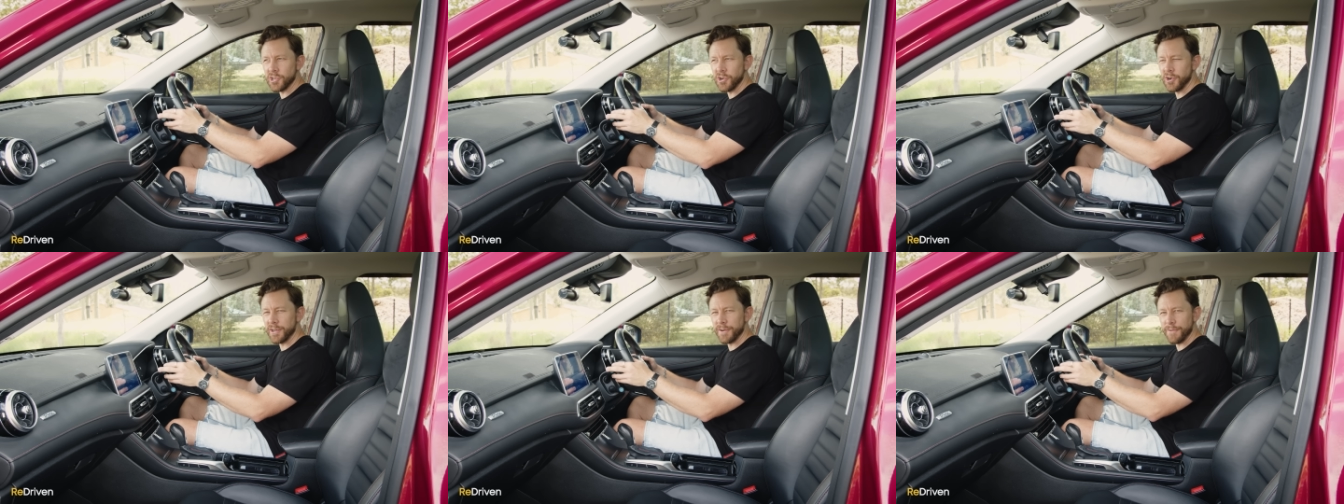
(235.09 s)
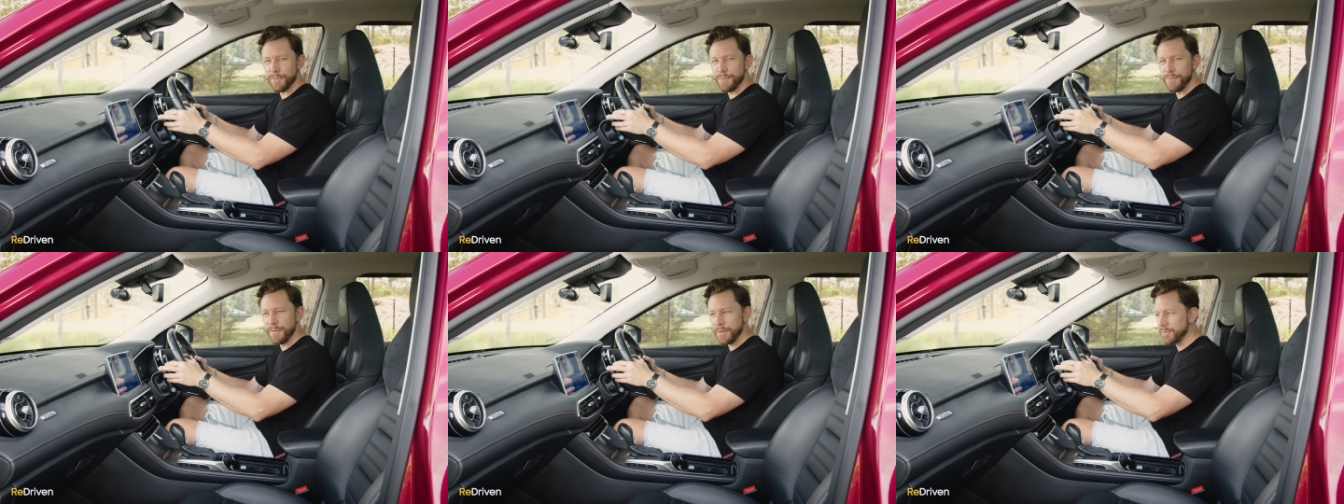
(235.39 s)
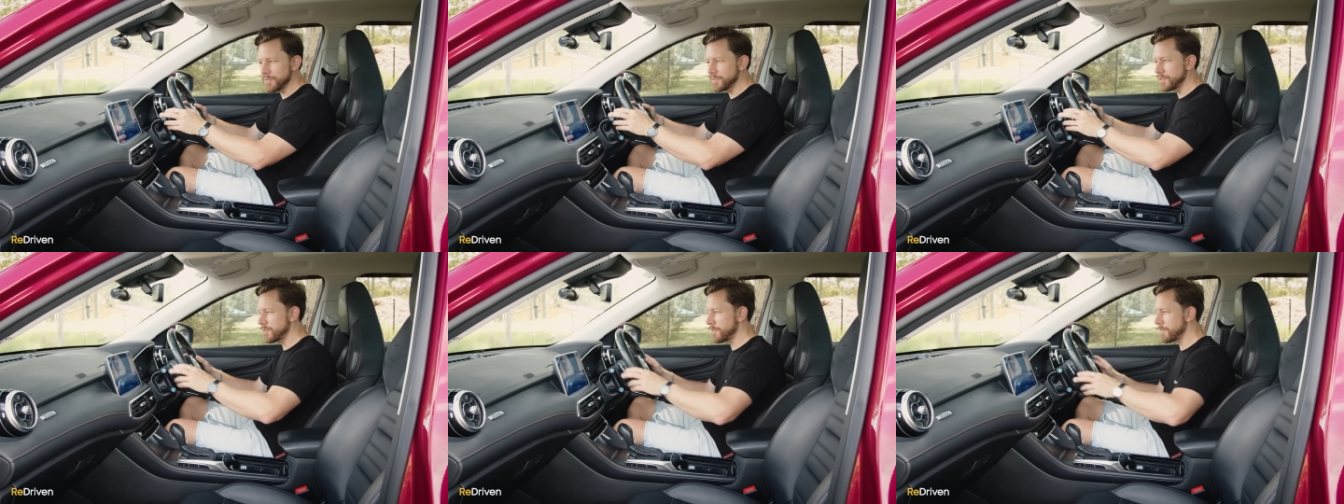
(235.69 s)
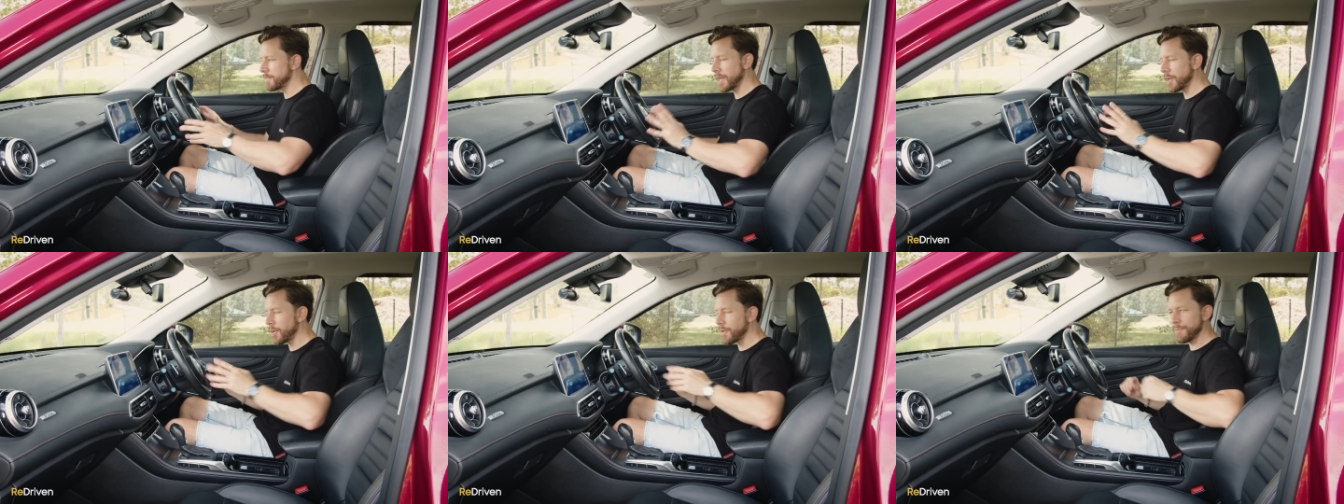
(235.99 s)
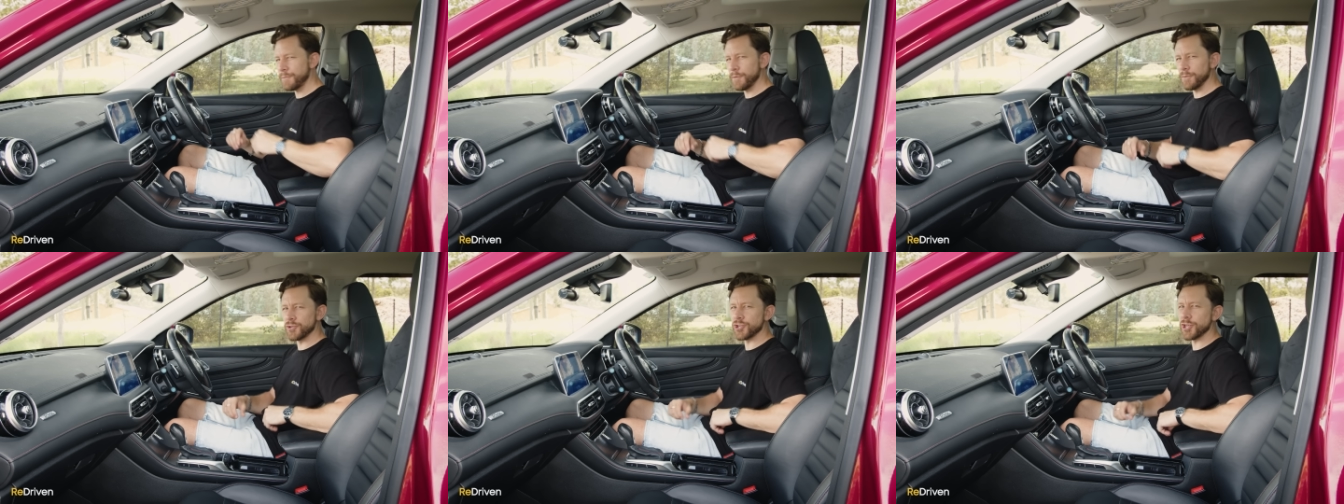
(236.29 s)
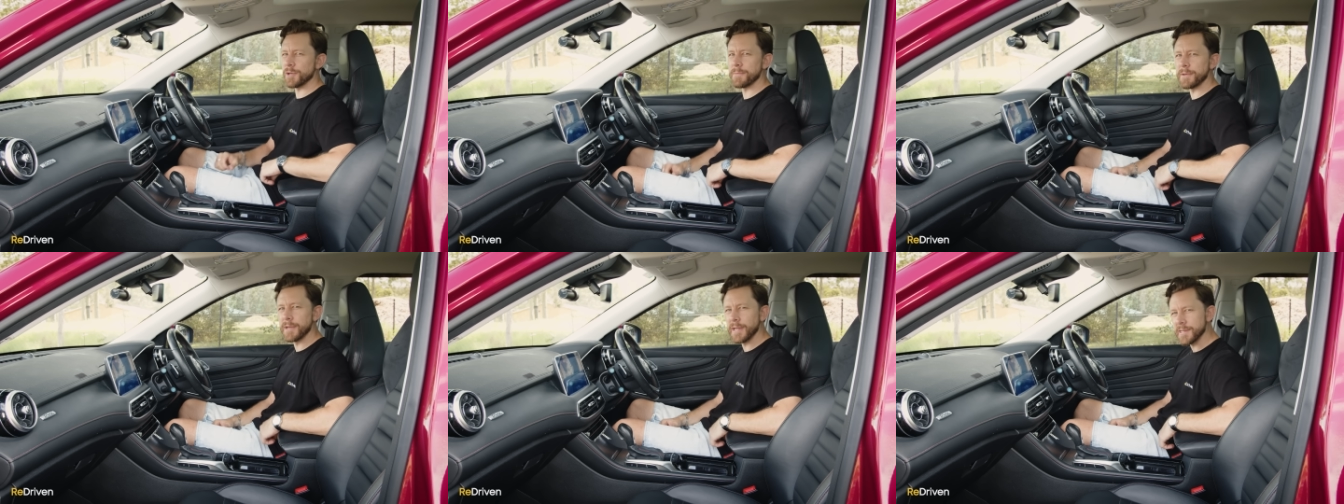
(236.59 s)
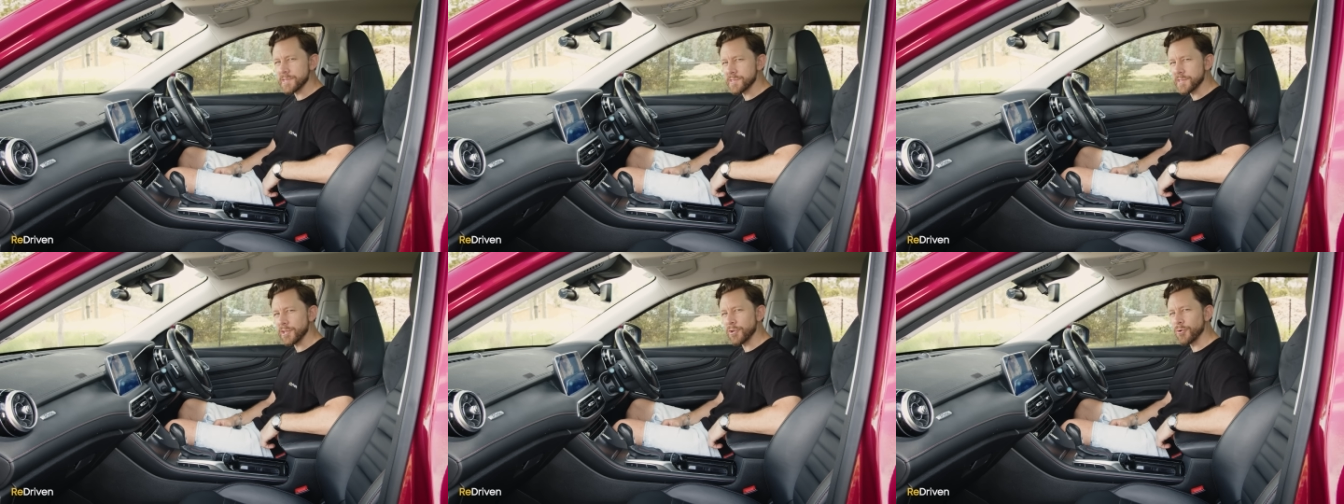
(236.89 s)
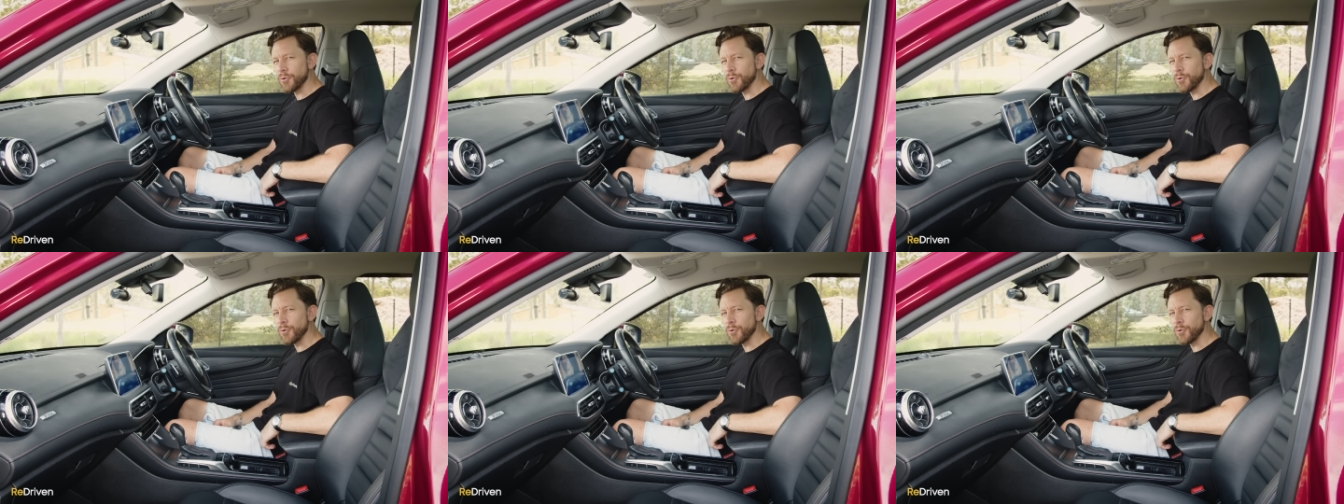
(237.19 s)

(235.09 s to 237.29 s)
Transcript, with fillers: kind of feel to them. They don't feel cheap and nasty at